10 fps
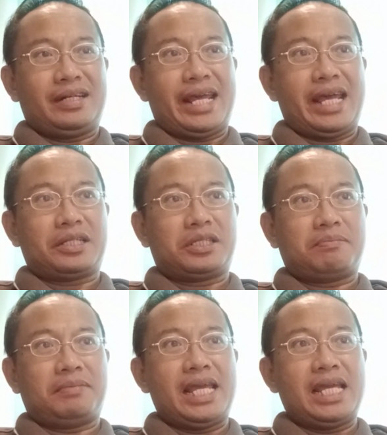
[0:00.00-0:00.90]

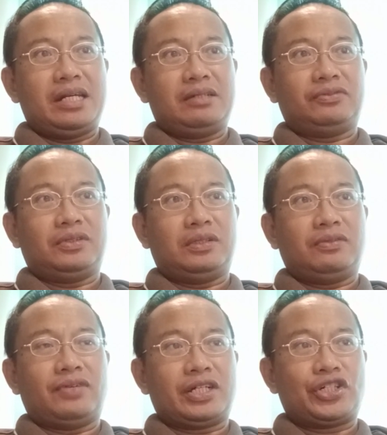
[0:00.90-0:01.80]
explain the 4
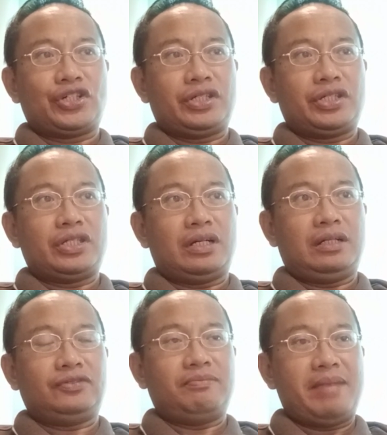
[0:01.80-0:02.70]
functions
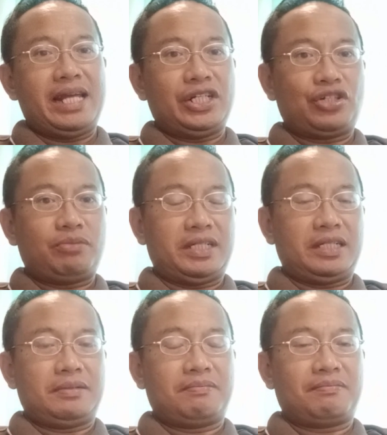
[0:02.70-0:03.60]
of management.
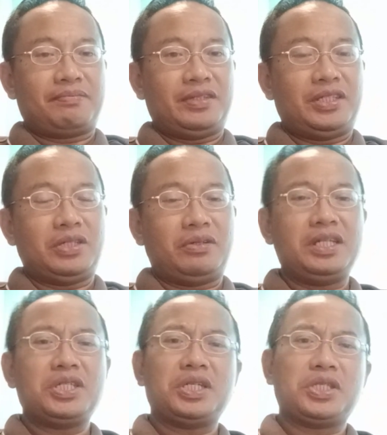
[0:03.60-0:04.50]
So
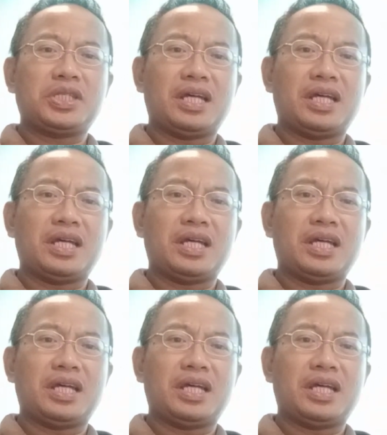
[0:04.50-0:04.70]
this is